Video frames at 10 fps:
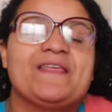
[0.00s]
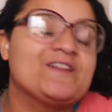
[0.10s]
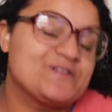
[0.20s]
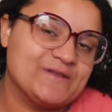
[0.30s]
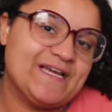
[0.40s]

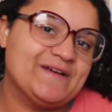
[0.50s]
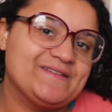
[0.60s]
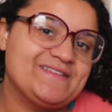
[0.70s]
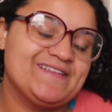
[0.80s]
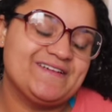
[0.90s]
They're sold
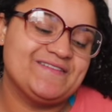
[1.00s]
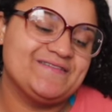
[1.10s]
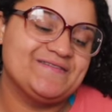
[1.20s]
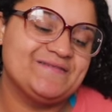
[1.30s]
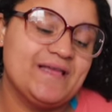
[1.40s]
out, so.
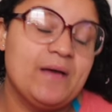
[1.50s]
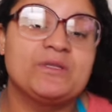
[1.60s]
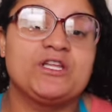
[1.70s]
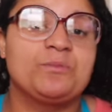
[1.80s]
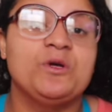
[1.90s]

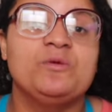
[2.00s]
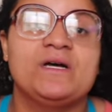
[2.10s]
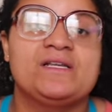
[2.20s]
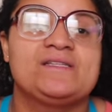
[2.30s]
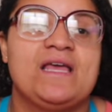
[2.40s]
But they're
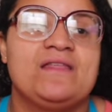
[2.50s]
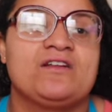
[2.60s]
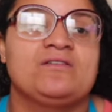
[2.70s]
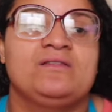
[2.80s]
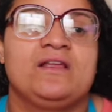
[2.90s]
Pumas and
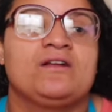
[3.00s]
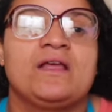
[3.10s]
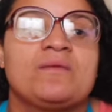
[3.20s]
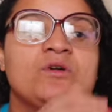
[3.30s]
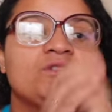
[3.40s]
they're they're
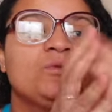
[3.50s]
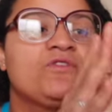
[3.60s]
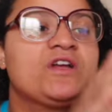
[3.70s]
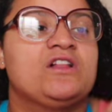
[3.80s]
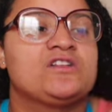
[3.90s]
like multiple
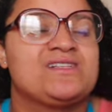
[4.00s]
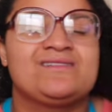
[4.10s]
different colors.